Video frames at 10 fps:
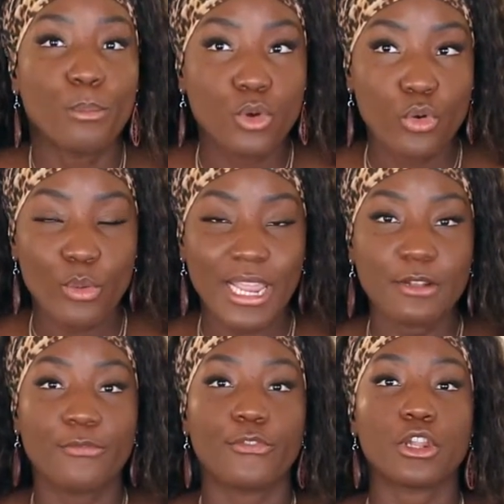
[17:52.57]
great
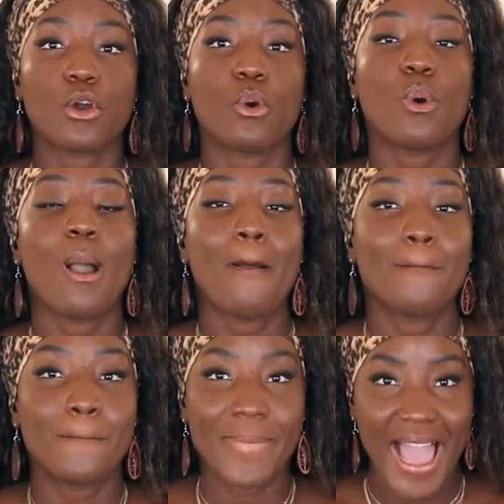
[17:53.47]
flow,
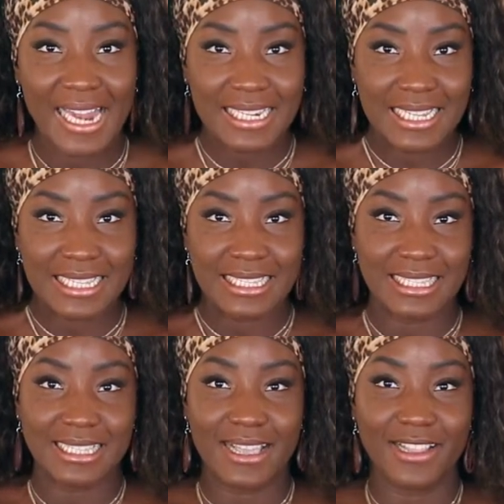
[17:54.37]

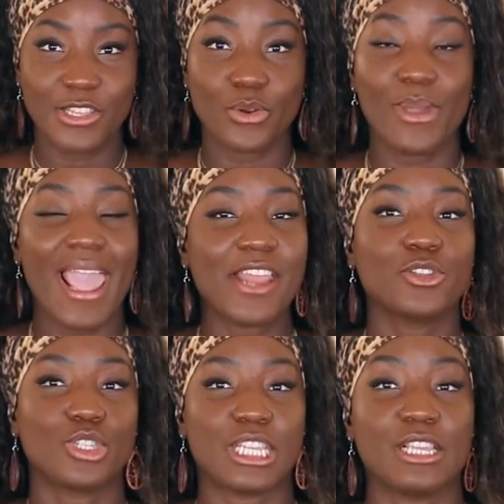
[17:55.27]
balance,
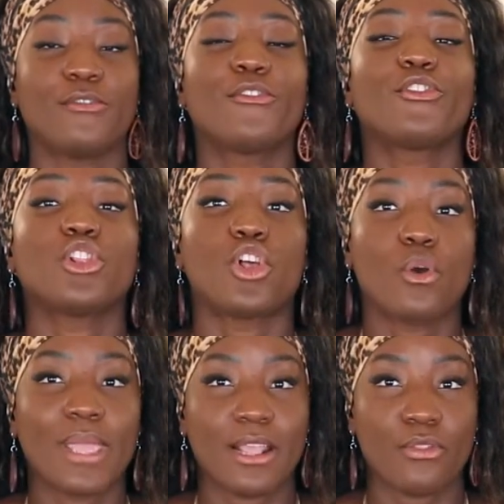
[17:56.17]
energy
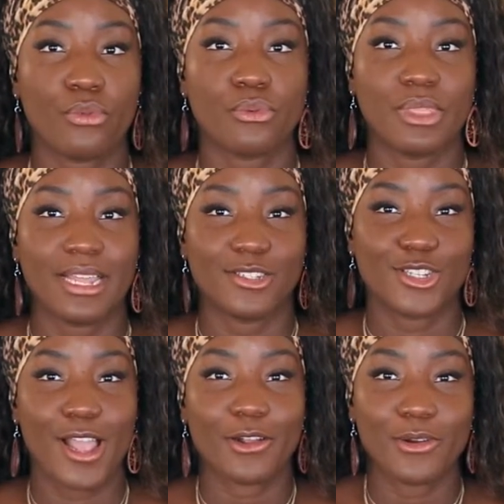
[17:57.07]
flowing through that
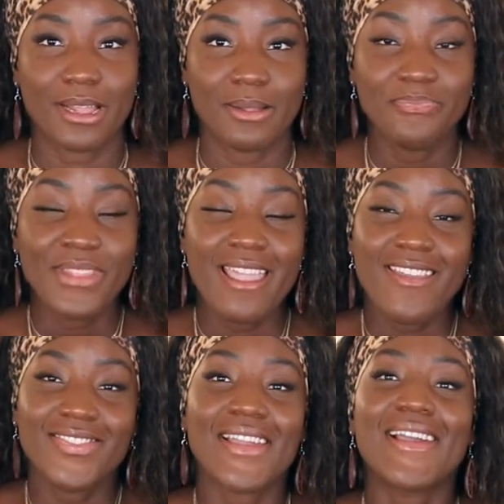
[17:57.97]
chakra.
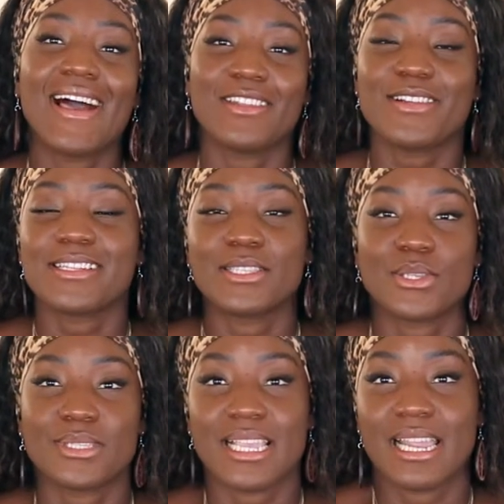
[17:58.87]
The color
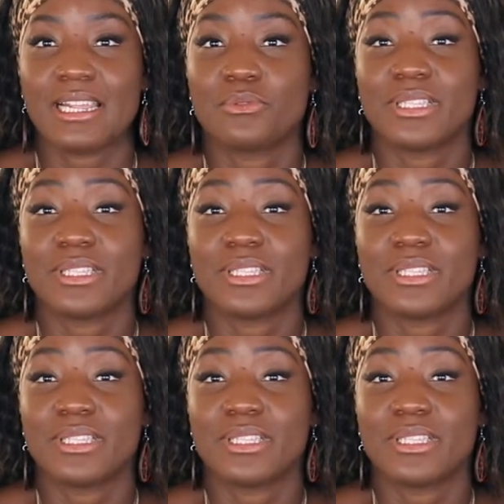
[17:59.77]
associated with